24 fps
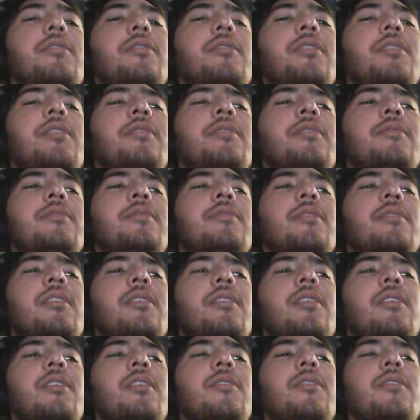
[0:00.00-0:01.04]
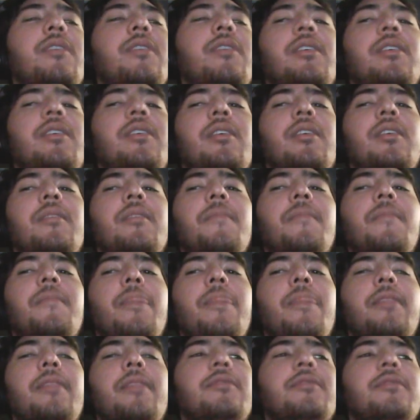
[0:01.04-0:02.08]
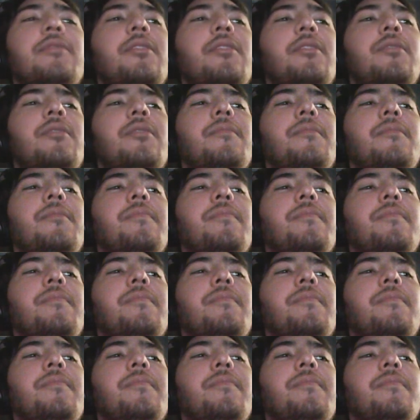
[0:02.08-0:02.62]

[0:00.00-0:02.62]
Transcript: Yes. Okay. So